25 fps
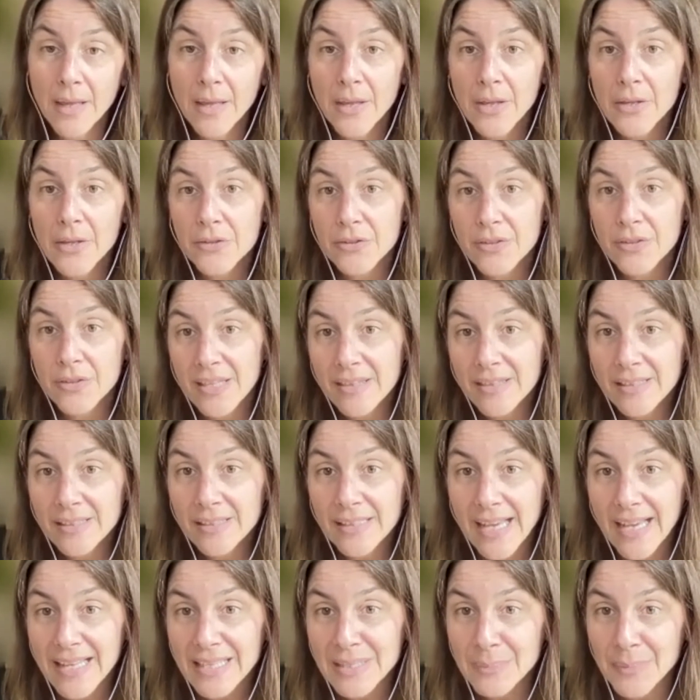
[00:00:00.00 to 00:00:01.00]
So then the
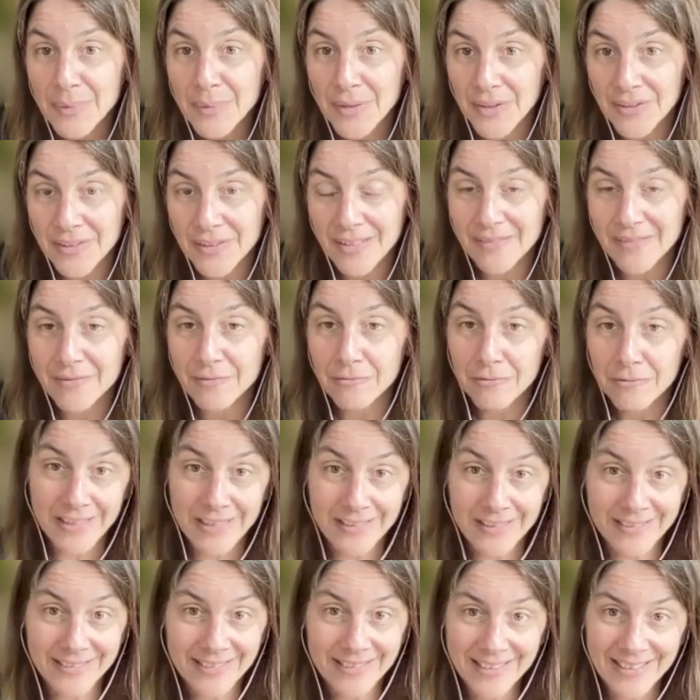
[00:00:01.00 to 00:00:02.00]
last part of
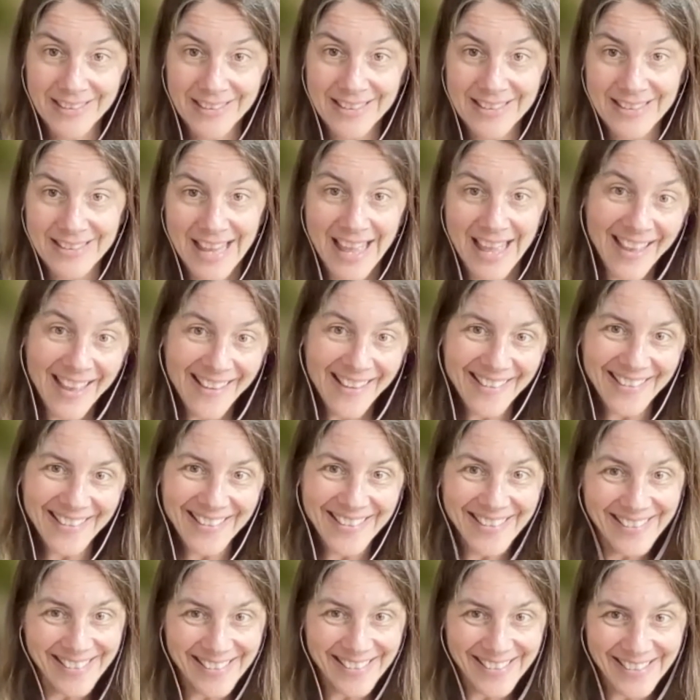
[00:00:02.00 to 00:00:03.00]
R.E.A.L is
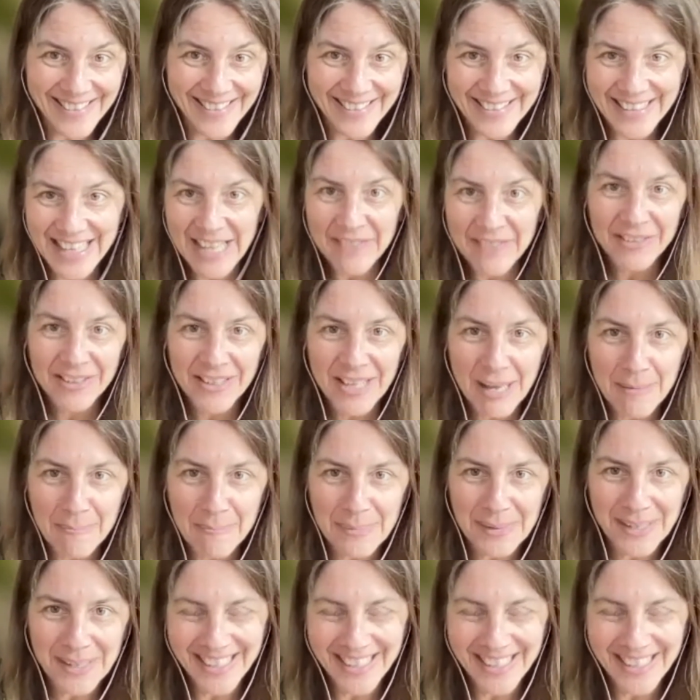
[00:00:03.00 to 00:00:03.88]
L, level up.